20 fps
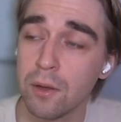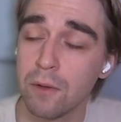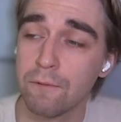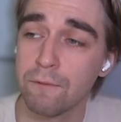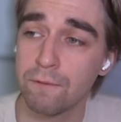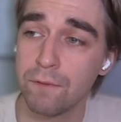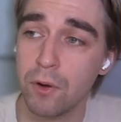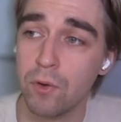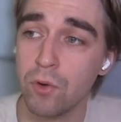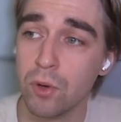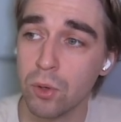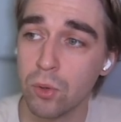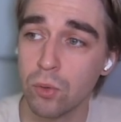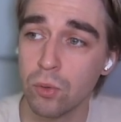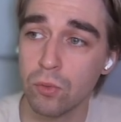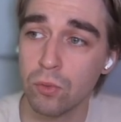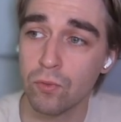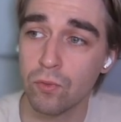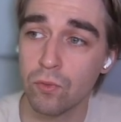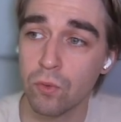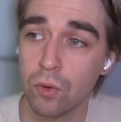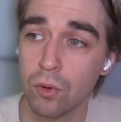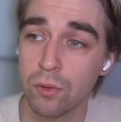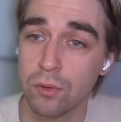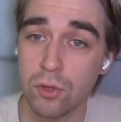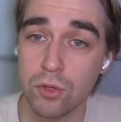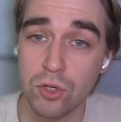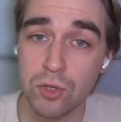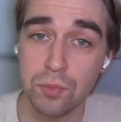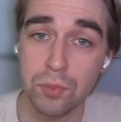very good for
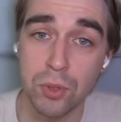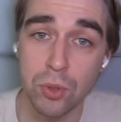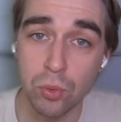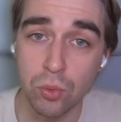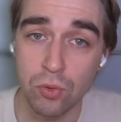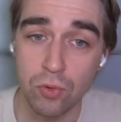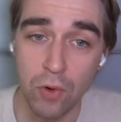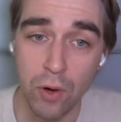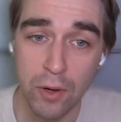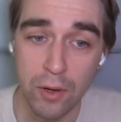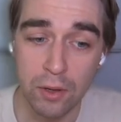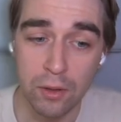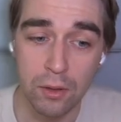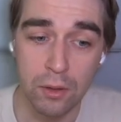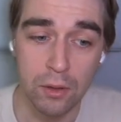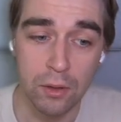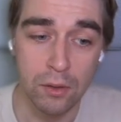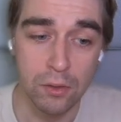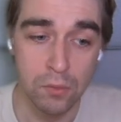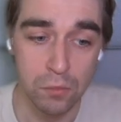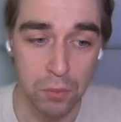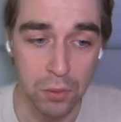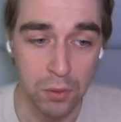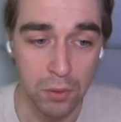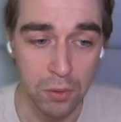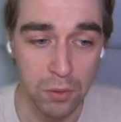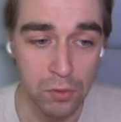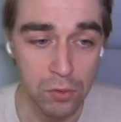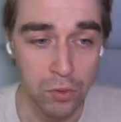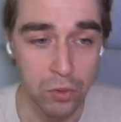the GPU training is
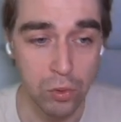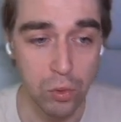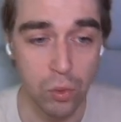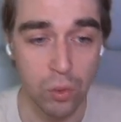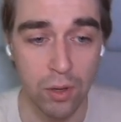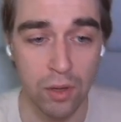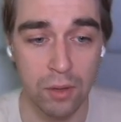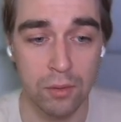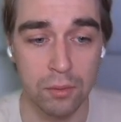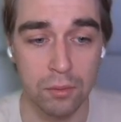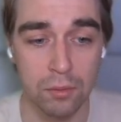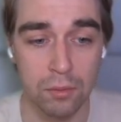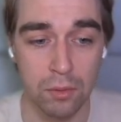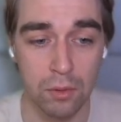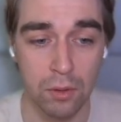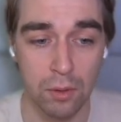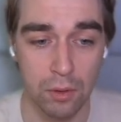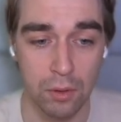because you can,